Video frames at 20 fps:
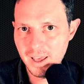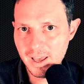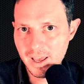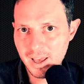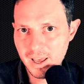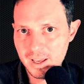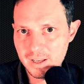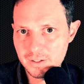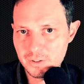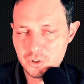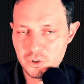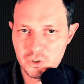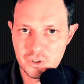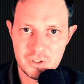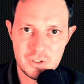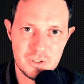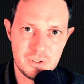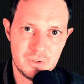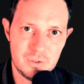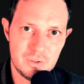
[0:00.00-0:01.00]
And
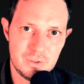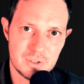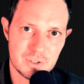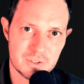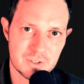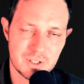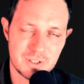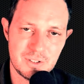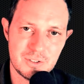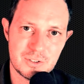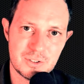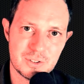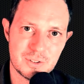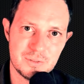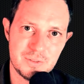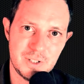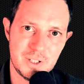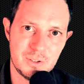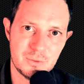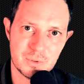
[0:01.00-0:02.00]
she decided to
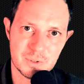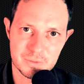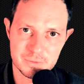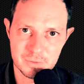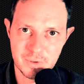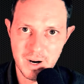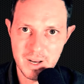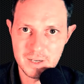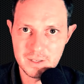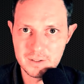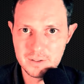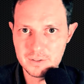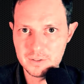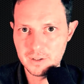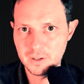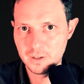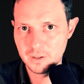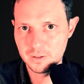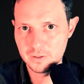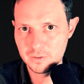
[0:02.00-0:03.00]
convene with friends
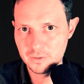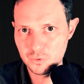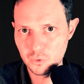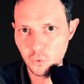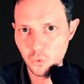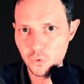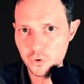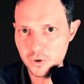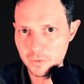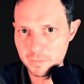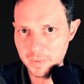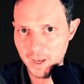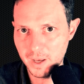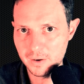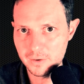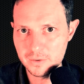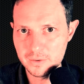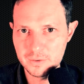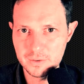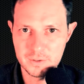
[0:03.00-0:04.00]
and talk
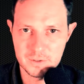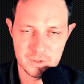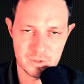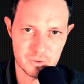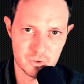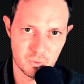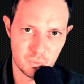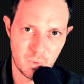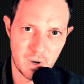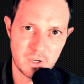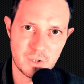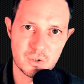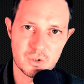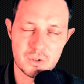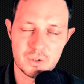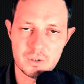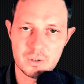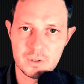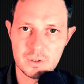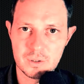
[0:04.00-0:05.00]
about the
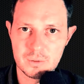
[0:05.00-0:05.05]
situation,